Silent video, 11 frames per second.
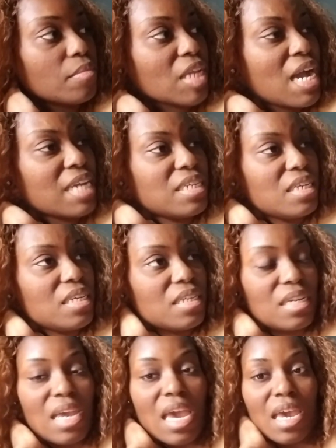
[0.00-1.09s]
I
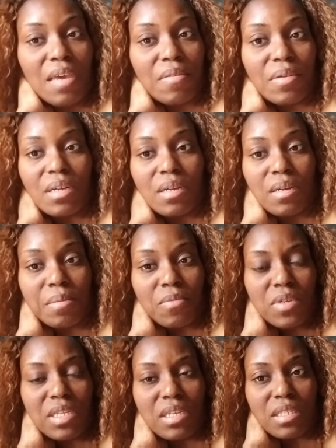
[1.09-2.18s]
did have um,
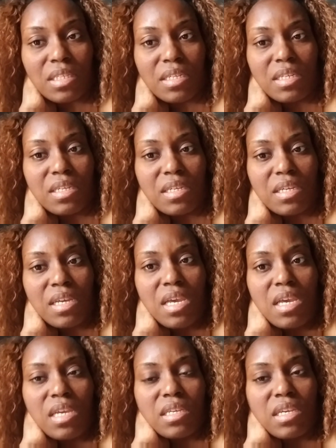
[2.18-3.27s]
what else I did?
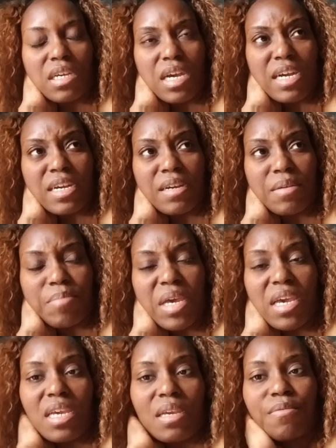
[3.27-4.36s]
Yeah, I
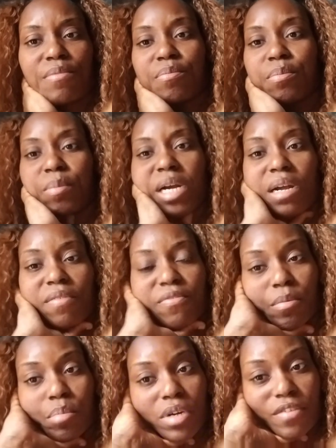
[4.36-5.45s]
made I, for
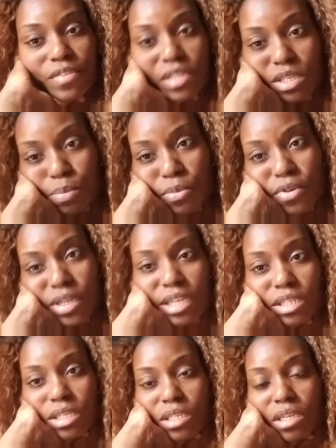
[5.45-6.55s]
breakfast this morning. I
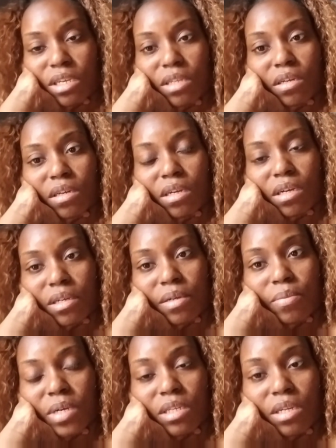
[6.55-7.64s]
just did a, uh,
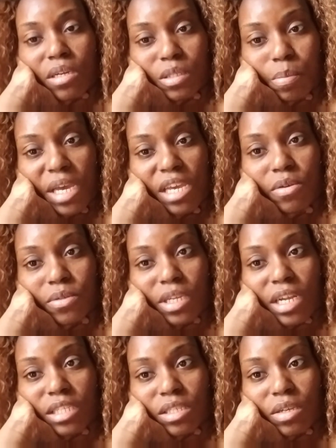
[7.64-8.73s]
one of those bagels that
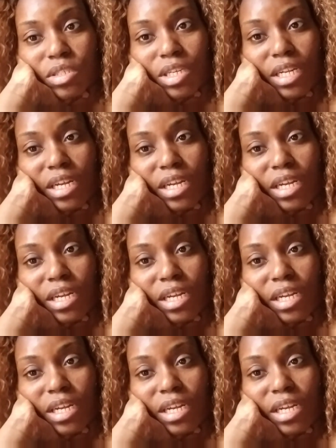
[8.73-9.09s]
I told y'all that